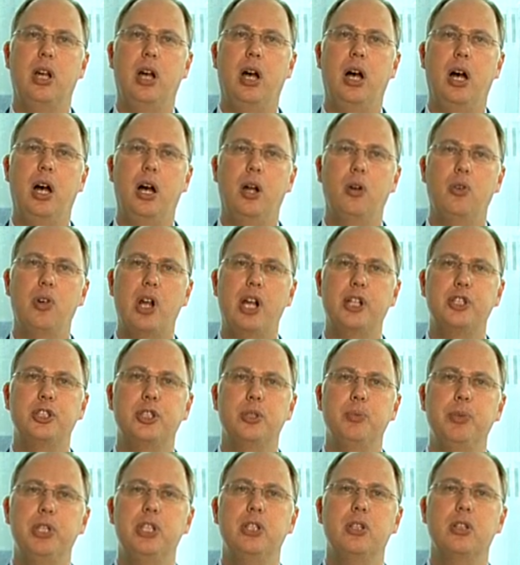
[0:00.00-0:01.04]

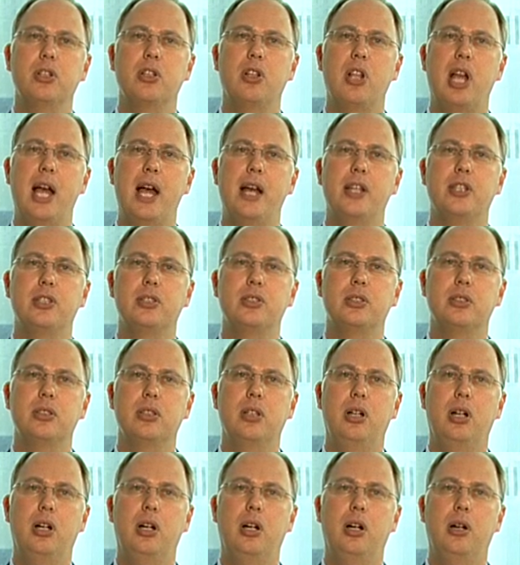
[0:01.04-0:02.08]
Russian middle class,
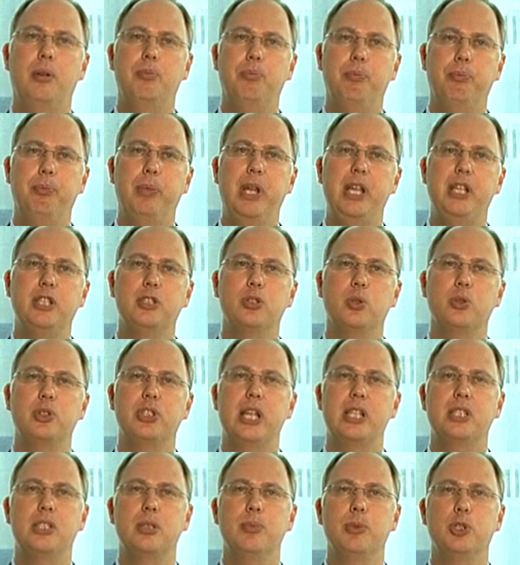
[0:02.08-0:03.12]
based on the
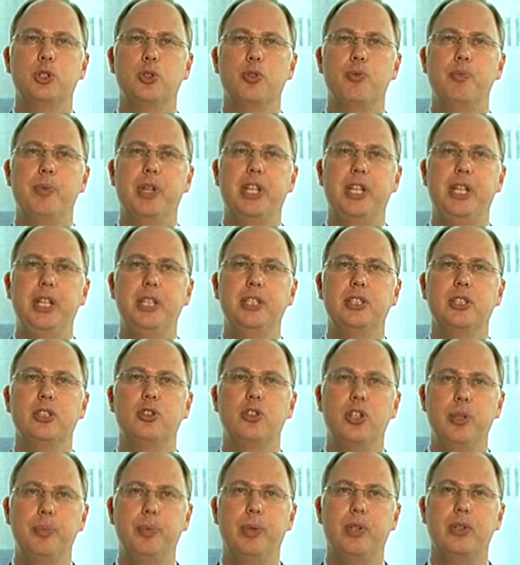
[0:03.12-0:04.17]
estimates of McKinsey,
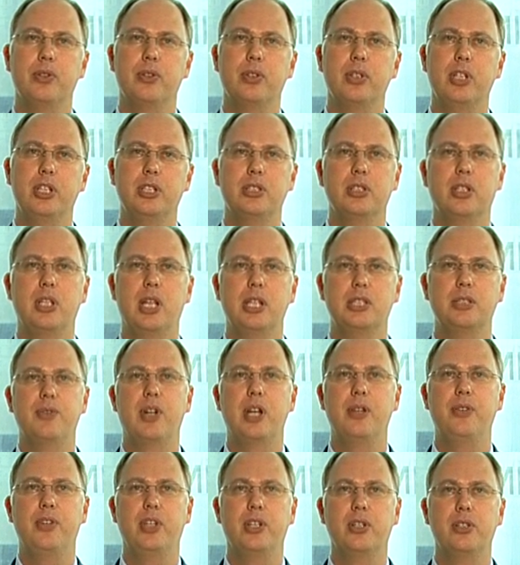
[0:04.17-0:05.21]
tripled in the last
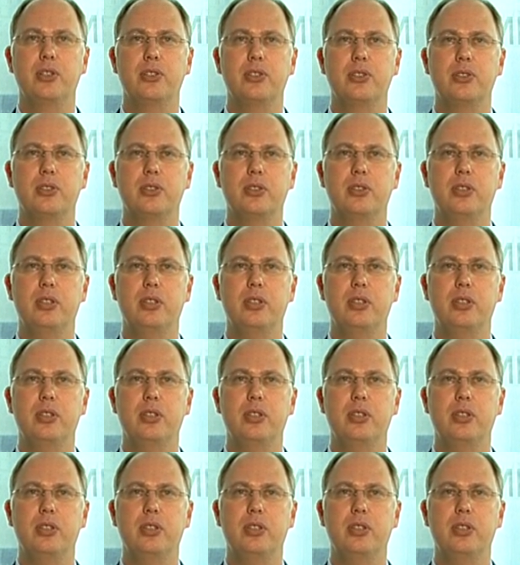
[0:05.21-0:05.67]
5 years.